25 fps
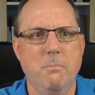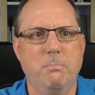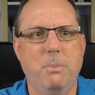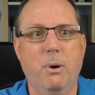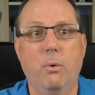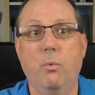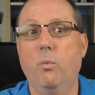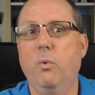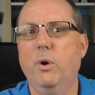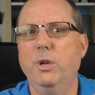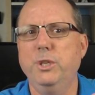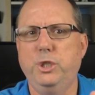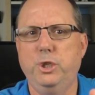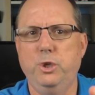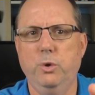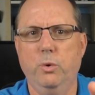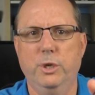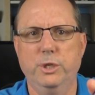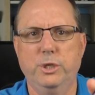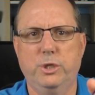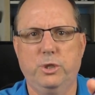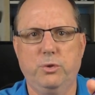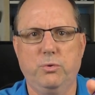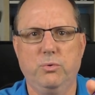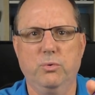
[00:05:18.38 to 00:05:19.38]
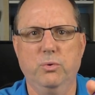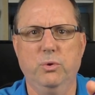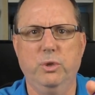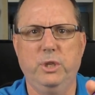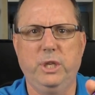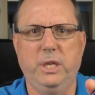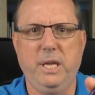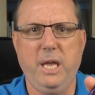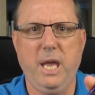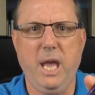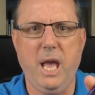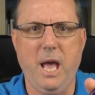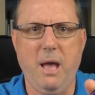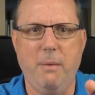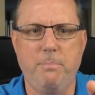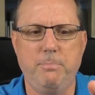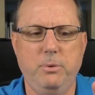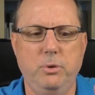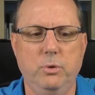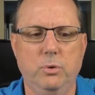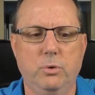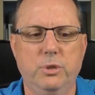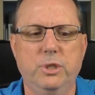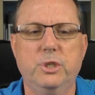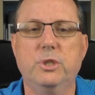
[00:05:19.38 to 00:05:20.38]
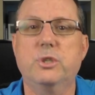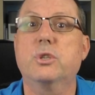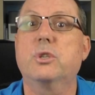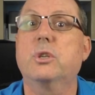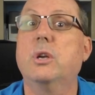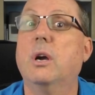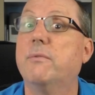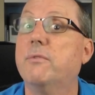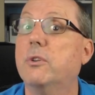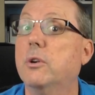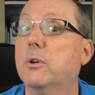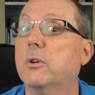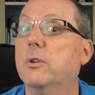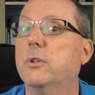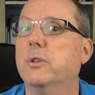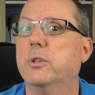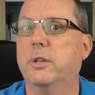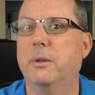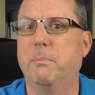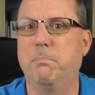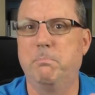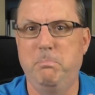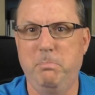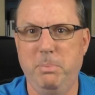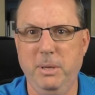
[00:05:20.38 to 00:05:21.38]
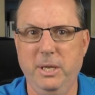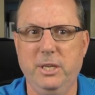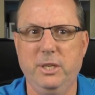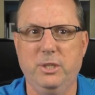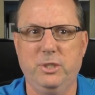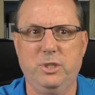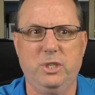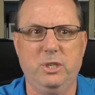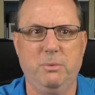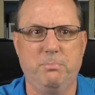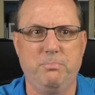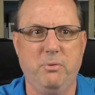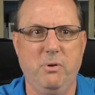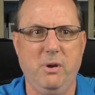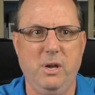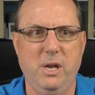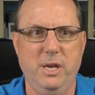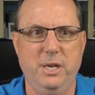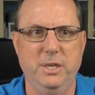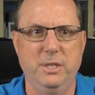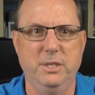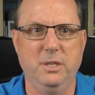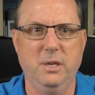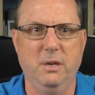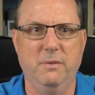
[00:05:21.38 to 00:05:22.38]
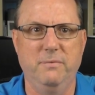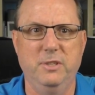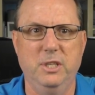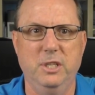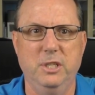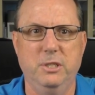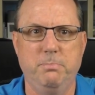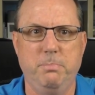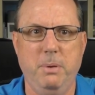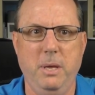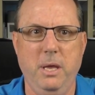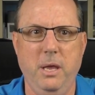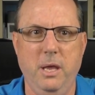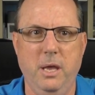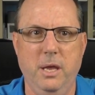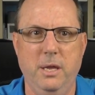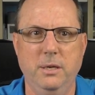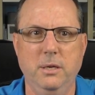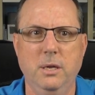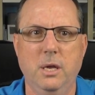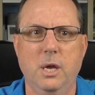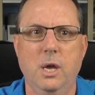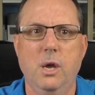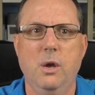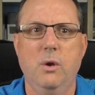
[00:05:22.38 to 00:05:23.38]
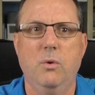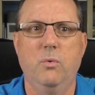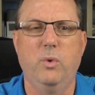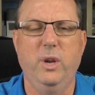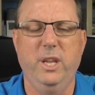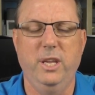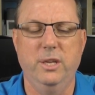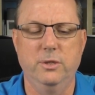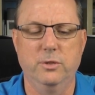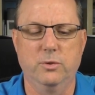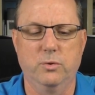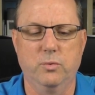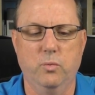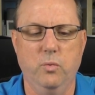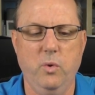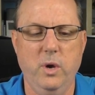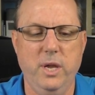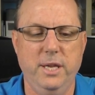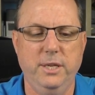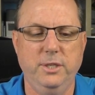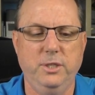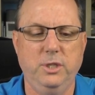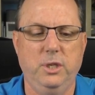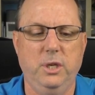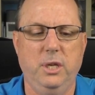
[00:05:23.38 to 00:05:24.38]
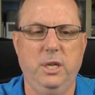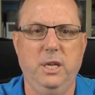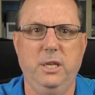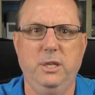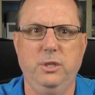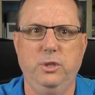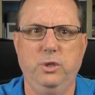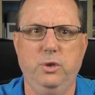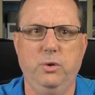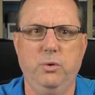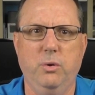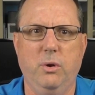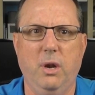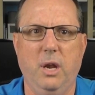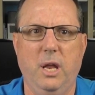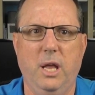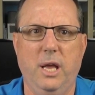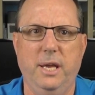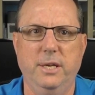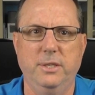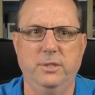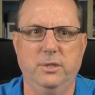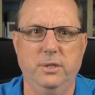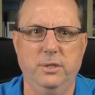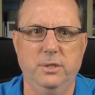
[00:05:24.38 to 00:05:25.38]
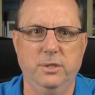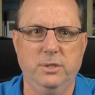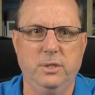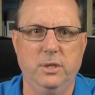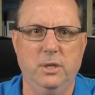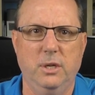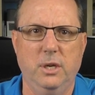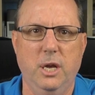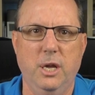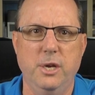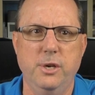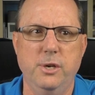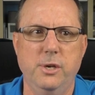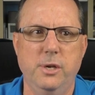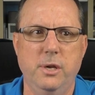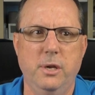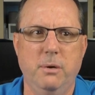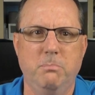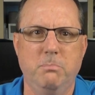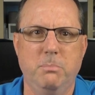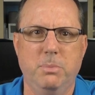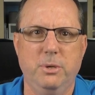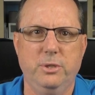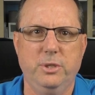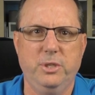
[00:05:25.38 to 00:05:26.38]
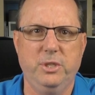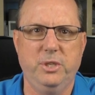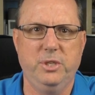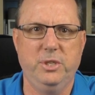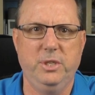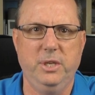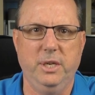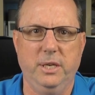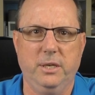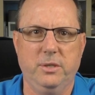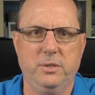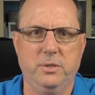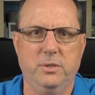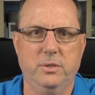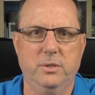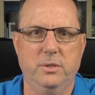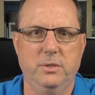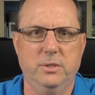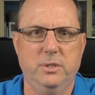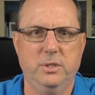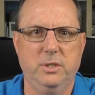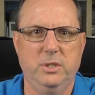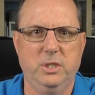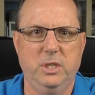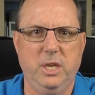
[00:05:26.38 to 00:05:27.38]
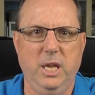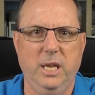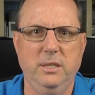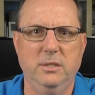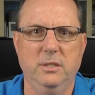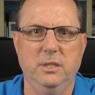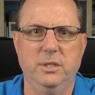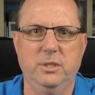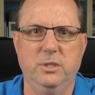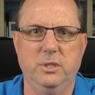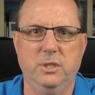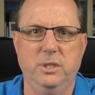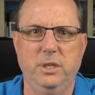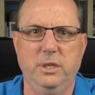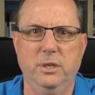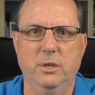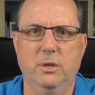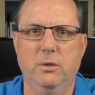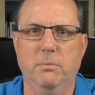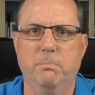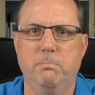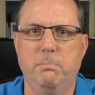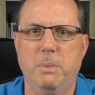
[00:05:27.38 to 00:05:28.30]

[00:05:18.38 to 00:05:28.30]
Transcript: But once you unscrew the cap, you'll discover the biggest surprise of this pen is which it utilizes a number six stainless steel